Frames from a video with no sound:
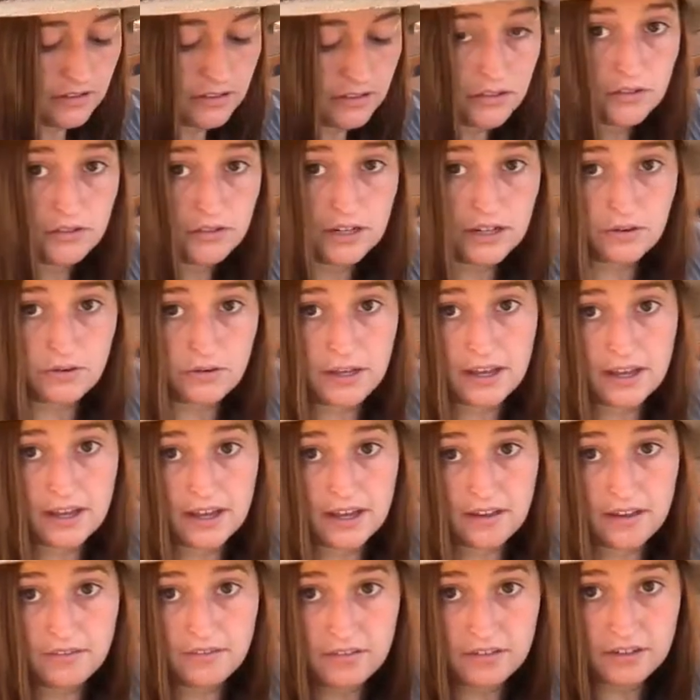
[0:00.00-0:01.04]
So now we
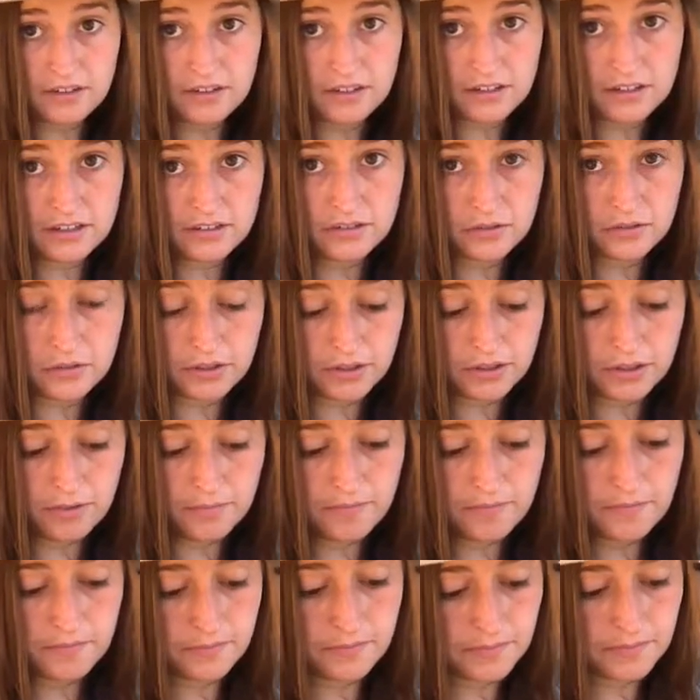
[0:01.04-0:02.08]
have our soil,
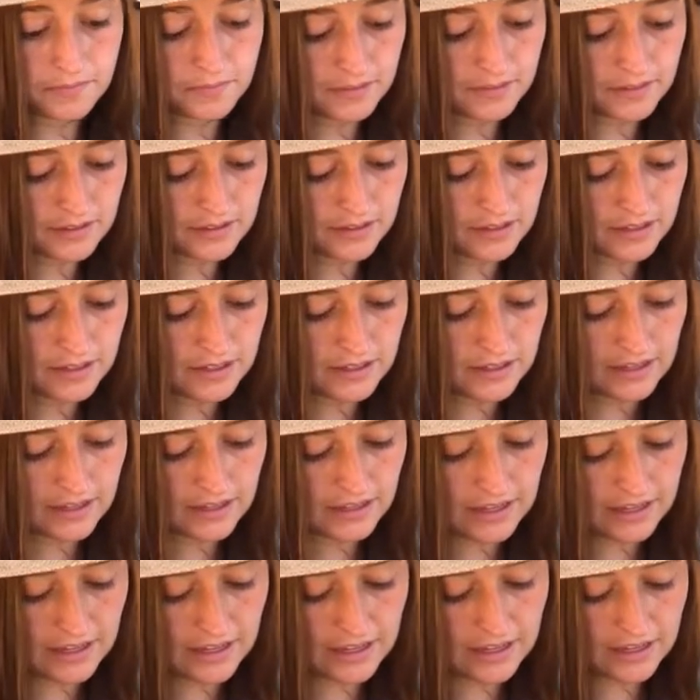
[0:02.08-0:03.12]

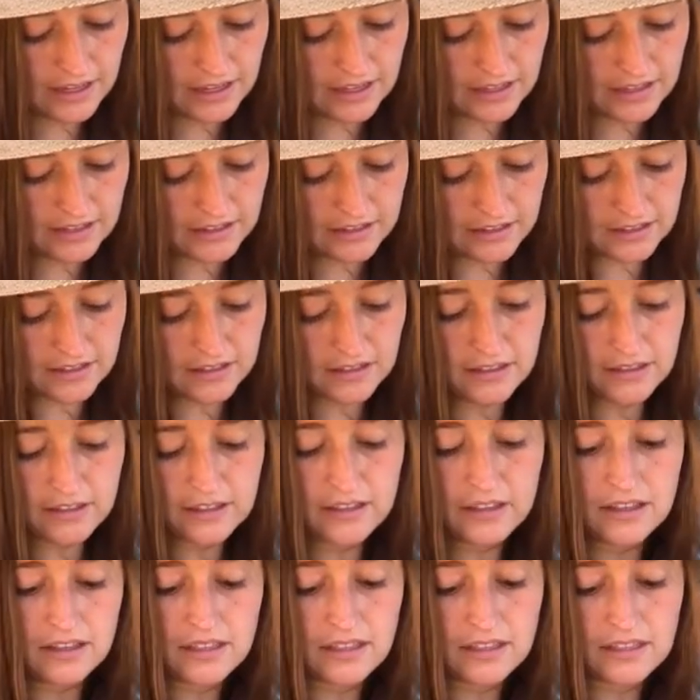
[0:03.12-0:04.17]
and
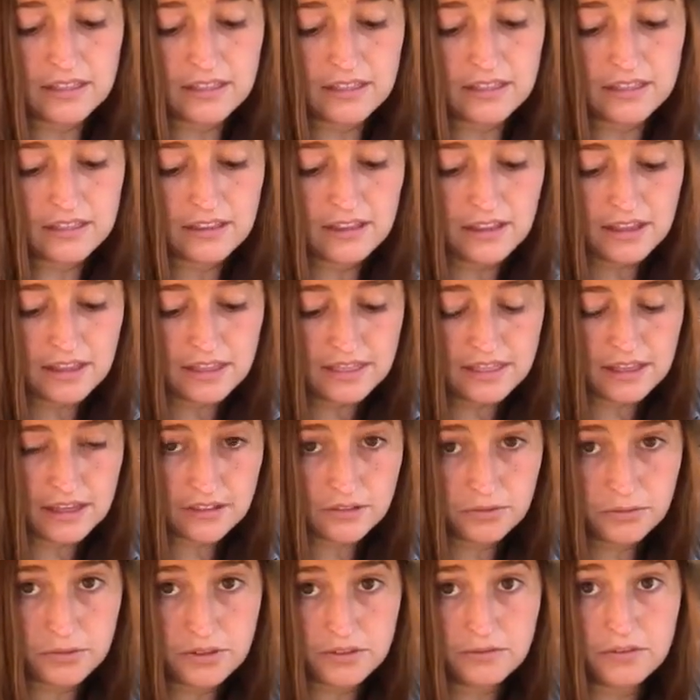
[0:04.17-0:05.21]

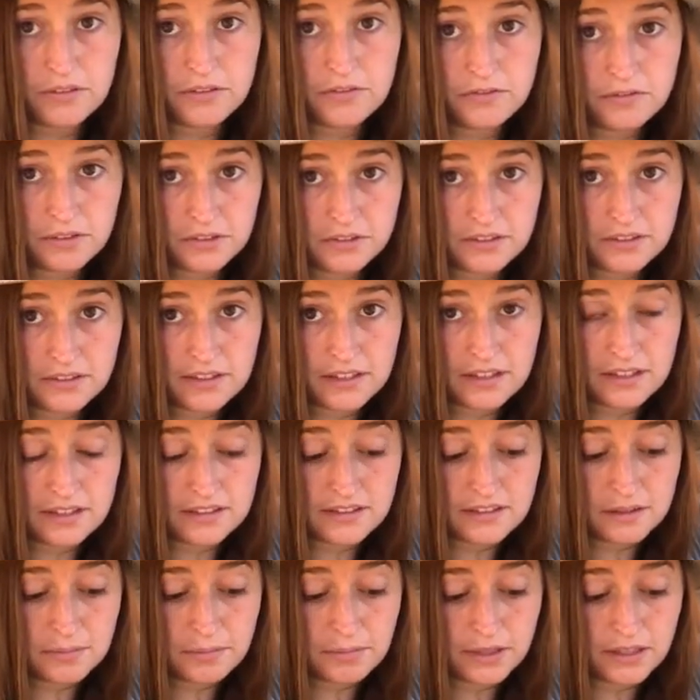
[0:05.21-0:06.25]
that's one of the first
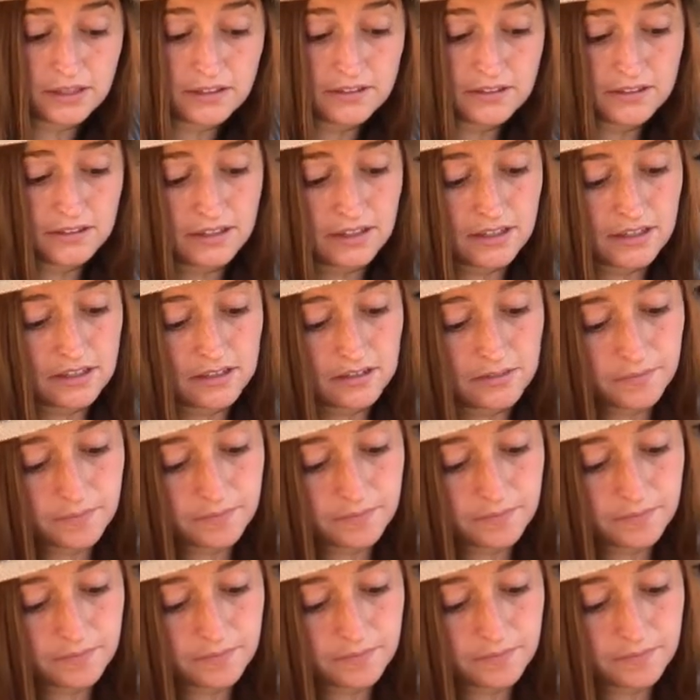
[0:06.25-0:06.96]
things that plants need.